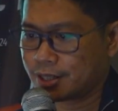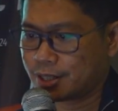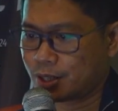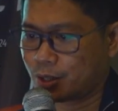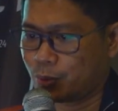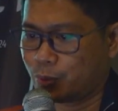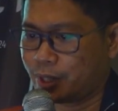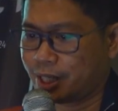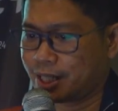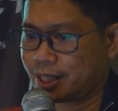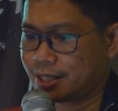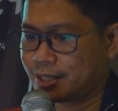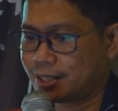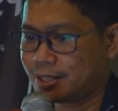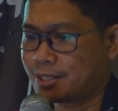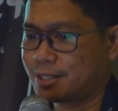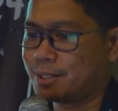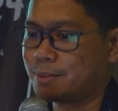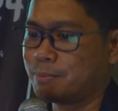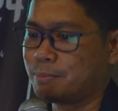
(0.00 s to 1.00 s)
So what
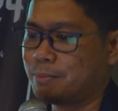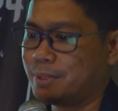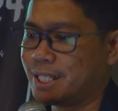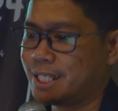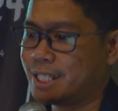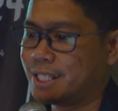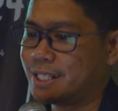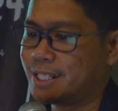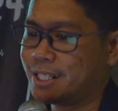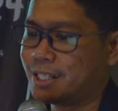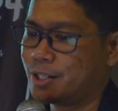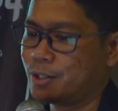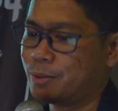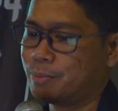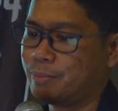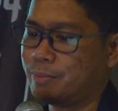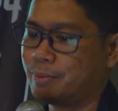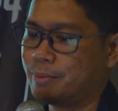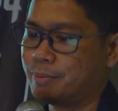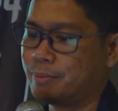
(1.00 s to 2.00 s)
is BDD,
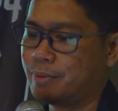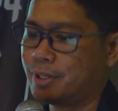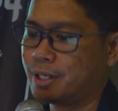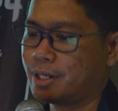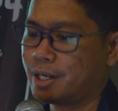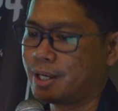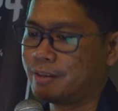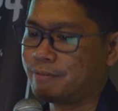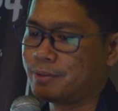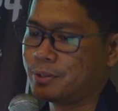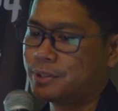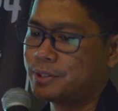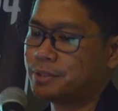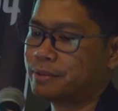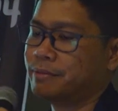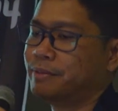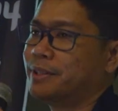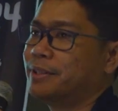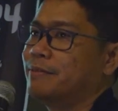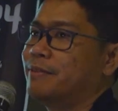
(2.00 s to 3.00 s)
or
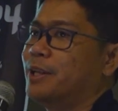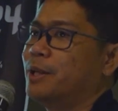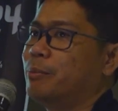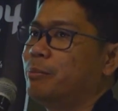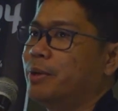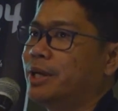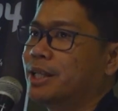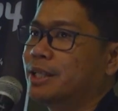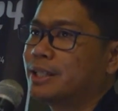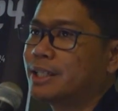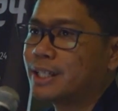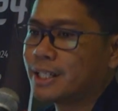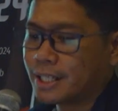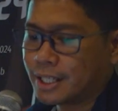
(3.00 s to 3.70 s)
behavior-driven development?